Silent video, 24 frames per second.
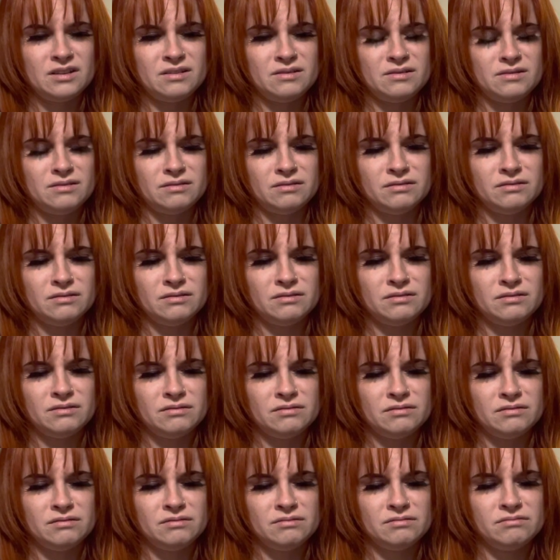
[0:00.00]

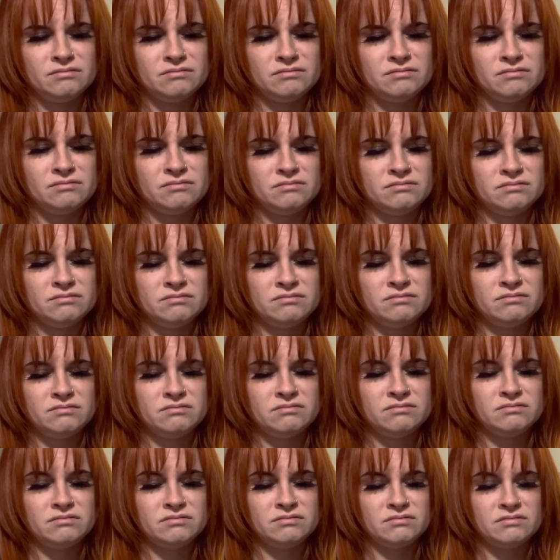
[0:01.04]

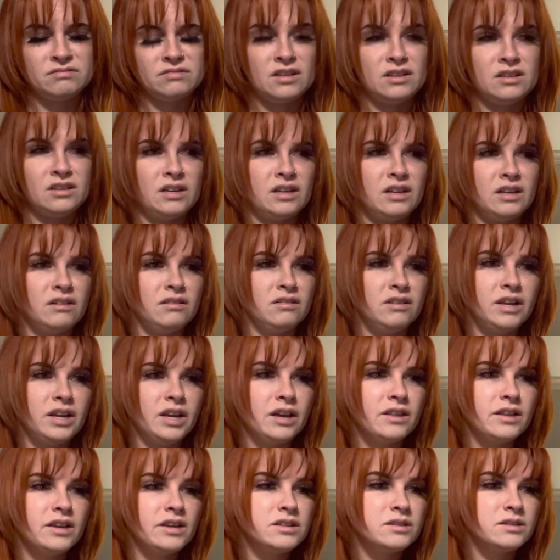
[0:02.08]
I don't like
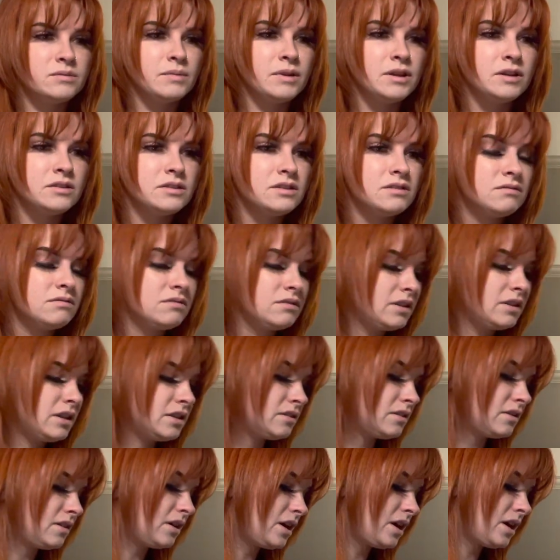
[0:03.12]
how that smells.
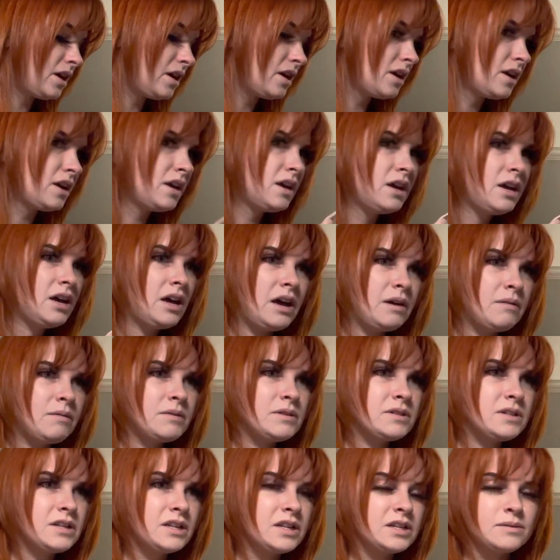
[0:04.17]
That's okay. I
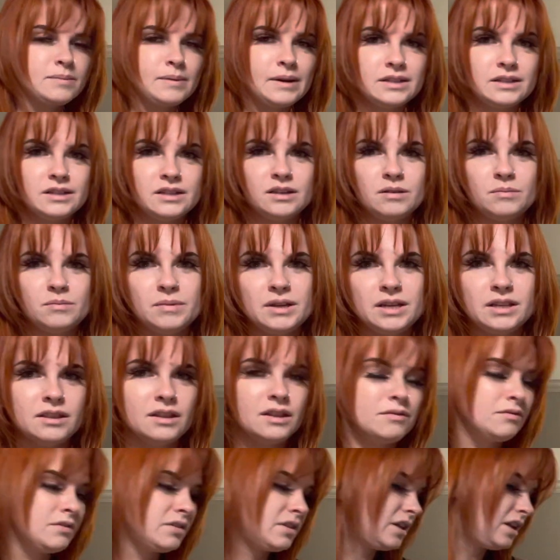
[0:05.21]
wasn't expecting to be in
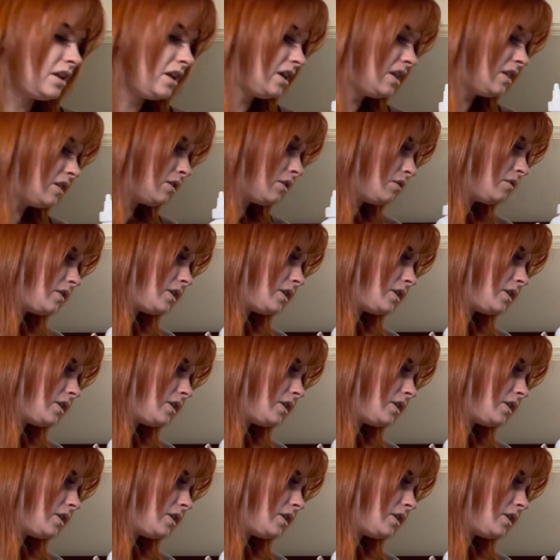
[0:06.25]
love with either of